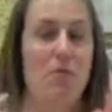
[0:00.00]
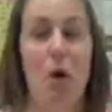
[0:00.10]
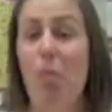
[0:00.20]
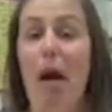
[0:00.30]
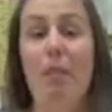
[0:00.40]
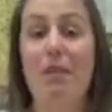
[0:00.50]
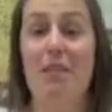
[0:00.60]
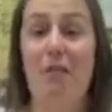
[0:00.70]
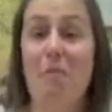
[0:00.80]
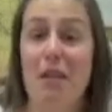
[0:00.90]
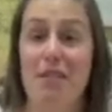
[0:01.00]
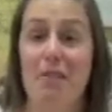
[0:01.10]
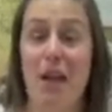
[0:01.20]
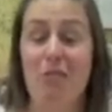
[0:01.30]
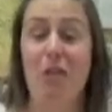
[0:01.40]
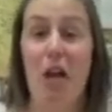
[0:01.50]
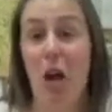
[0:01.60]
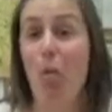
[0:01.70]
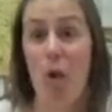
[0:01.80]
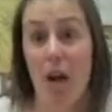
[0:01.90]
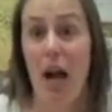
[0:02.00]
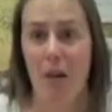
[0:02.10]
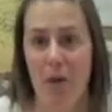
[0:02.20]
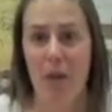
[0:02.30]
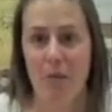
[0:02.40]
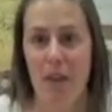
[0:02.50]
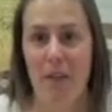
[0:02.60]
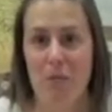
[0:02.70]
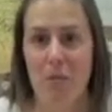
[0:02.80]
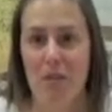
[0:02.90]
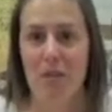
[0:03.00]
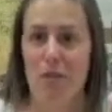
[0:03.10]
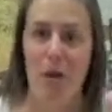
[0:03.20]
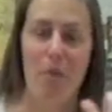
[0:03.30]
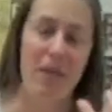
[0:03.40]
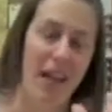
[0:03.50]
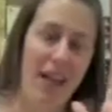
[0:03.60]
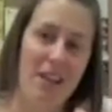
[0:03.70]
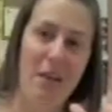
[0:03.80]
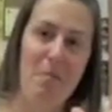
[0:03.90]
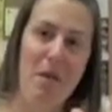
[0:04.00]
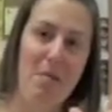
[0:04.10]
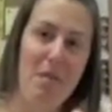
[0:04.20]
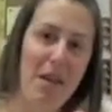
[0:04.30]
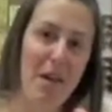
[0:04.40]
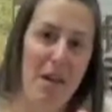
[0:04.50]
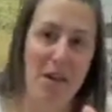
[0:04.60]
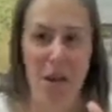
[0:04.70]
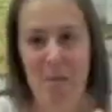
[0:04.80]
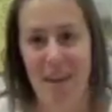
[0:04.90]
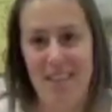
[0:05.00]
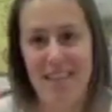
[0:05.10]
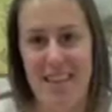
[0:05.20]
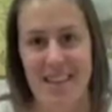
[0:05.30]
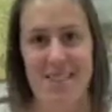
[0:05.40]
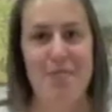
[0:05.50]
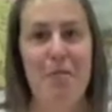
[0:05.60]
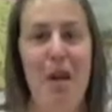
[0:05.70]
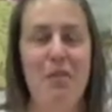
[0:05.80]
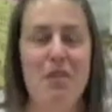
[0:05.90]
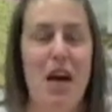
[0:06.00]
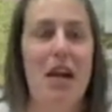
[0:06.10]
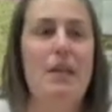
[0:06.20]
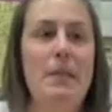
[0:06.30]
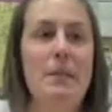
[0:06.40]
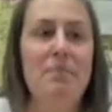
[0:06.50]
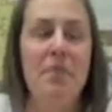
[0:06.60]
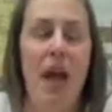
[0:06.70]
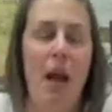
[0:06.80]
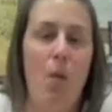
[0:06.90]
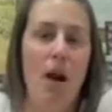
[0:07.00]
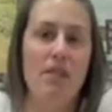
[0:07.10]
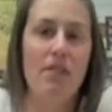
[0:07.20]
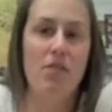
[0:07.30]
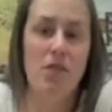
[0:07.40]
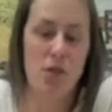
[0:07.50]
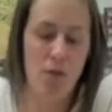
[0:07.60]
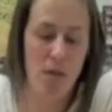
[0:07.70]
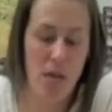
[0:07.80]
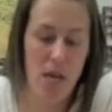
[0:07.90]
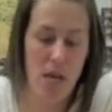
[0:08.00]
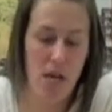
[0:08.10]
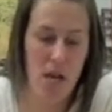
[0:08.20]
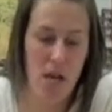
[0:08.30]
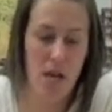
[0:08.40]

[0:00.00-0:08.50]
so proud of myself because I was actually going to go work out while I was on this business trip and look at me being all committed to this new lifestyle. And I walked into the